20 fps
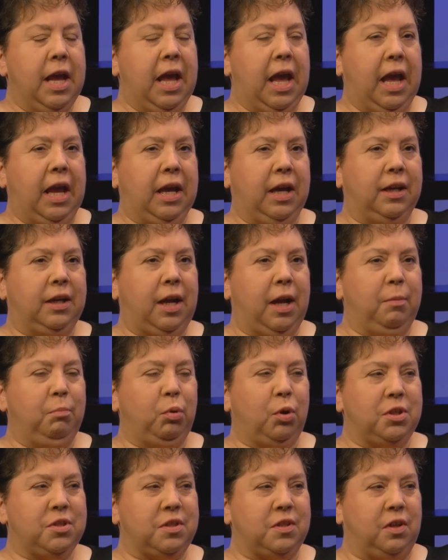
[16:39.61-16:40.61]
And I
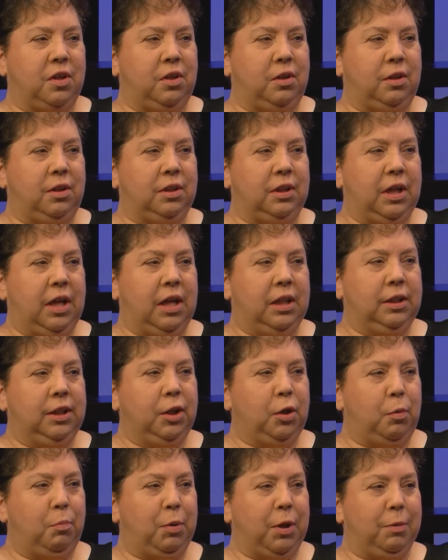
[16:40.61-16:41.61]
bristle a
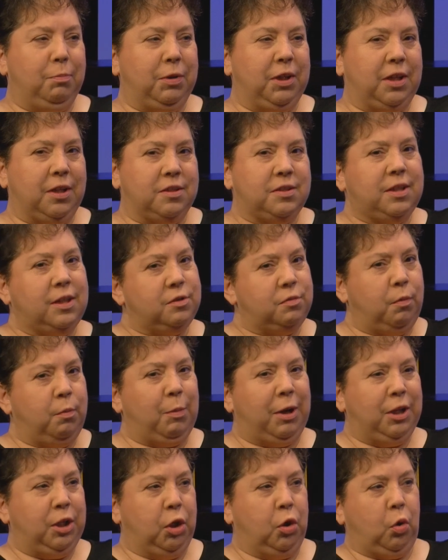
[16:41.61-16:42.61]
little bit because that's what
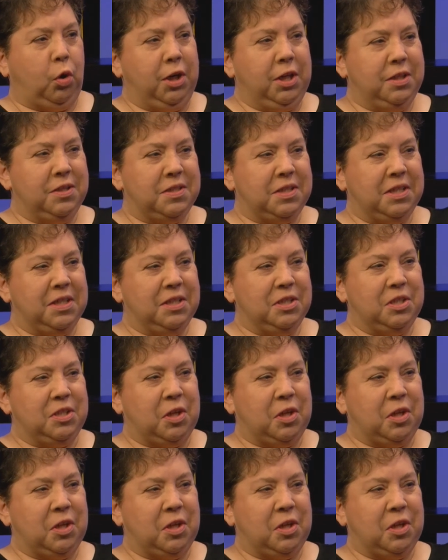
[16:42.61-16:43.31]
my degree is in.